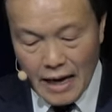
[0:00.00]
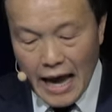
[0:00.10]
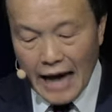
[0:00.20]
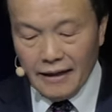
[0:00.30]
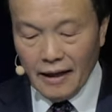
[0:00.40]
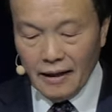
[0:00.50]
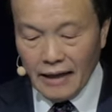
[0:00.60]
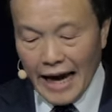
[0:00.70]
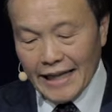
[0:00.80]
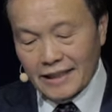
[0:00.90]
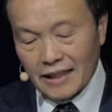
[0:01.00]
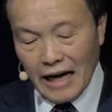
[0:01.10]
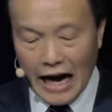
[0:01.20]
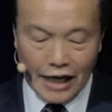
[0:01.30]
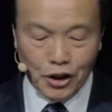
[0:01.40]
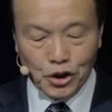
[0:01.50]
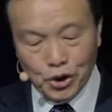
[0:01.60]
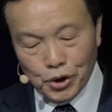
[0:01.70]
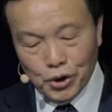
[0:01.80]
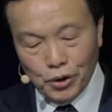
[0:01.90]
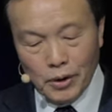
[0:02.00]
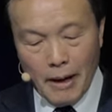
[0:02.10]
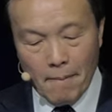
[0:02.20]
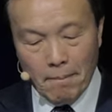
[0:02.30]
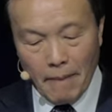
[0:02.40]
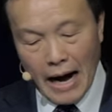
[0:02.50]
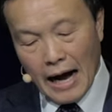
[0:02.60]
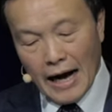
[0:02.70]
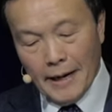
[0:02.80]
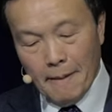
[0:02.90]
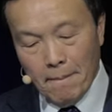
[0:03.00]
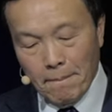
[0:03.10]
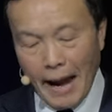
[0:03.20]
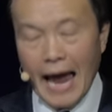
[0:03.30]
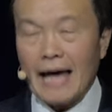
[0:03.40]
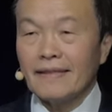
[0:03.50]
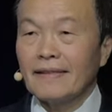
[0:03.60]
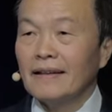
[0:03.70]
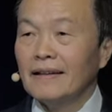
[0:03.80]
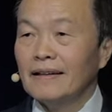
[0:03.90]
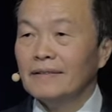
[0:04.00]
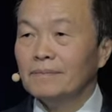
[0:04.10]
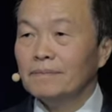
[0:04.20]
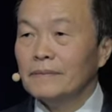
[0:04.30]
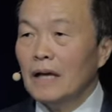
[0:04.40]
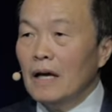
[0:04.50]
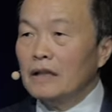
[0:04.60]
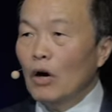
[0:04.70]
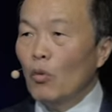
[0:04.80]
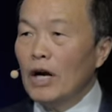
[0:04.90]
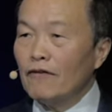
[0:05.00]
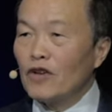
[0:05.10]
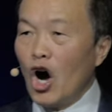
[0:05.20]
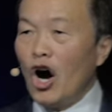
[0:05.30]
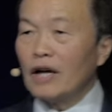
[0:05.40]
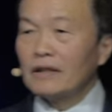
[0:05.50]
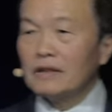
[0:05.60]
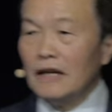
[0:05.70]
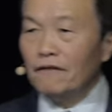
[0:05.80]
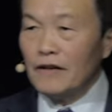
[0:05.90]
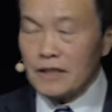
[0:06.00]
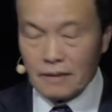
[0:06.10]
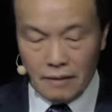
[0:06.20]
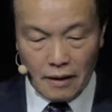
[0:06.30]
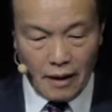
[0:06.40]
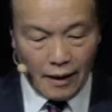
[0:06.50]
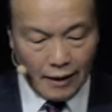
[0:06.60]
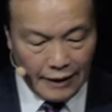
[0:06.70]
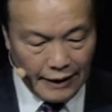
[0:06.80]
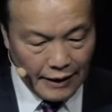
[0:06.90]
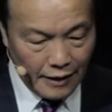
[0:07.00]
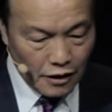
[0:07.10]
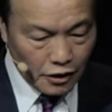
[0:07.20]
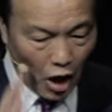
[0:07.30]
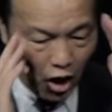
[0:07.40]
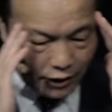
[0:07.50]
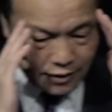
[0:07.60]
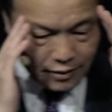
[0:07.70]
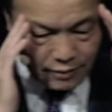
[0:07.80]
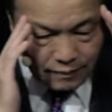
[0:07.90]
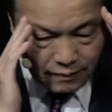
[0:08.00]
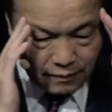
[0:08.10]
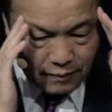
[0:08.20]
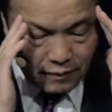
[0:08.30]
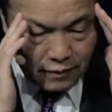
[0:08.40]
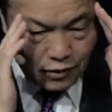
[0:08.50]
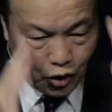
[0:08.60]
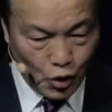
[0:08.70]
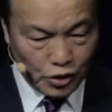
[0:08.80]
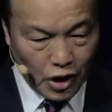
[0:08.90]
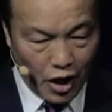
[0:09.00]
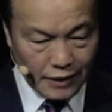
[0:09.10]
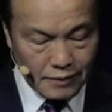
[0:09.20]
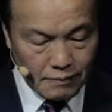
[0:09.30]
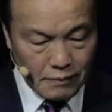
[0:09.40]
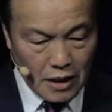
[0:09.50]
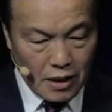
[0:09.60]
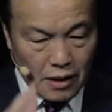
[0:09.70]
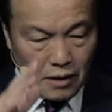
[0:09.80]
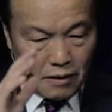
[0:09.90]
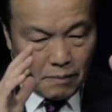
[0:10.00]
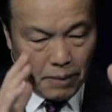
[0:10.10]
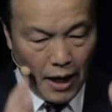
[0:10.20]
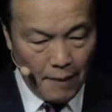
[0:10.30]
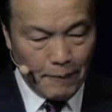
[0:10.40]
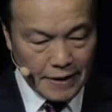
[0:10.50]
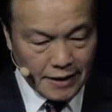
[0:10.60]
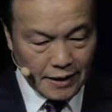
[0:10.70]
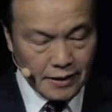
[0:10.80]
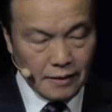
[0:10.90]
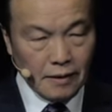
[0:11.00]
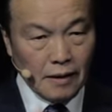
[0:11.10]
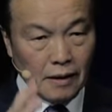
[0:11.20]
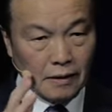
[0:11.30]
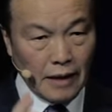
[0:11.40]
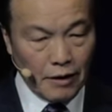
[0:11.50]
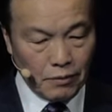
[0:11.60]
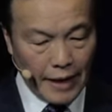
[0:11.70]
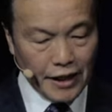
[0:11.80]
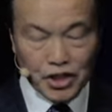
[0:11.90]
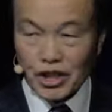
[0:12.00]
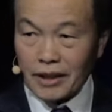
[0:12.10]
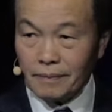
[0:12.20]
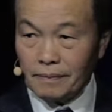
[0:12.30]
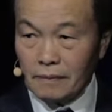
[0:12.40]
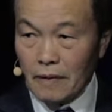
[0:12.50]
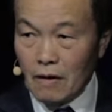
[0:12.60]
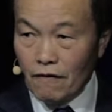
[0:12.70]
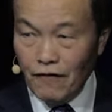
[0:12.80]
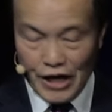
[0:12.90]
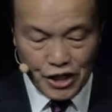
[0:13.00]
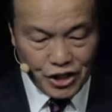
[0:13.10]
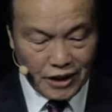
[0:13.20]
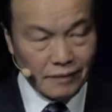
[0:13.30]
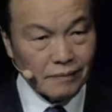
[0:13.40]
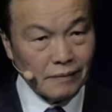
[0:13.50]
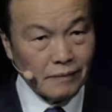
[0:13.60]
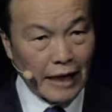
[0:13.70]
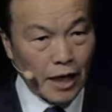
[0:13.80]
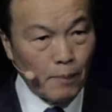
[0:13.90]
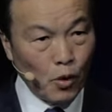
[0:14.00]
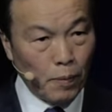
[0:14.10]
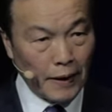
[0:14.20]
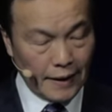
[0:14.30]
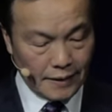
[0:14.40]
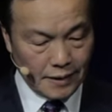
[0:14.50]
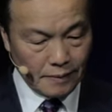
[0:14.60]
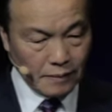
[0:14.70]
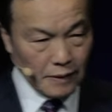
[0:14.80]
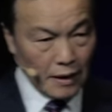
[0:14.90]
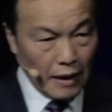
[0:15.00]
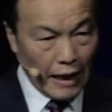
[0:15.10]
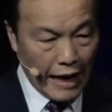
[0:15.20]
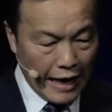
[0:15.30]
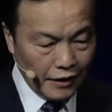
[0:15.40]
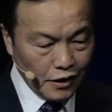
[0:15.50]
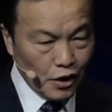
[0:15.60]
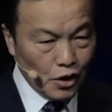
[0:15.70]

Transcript: and a light unto my path. The word of God gives us clear thoughts, good thoughts, purposes, direction, vision, like a blueprint. And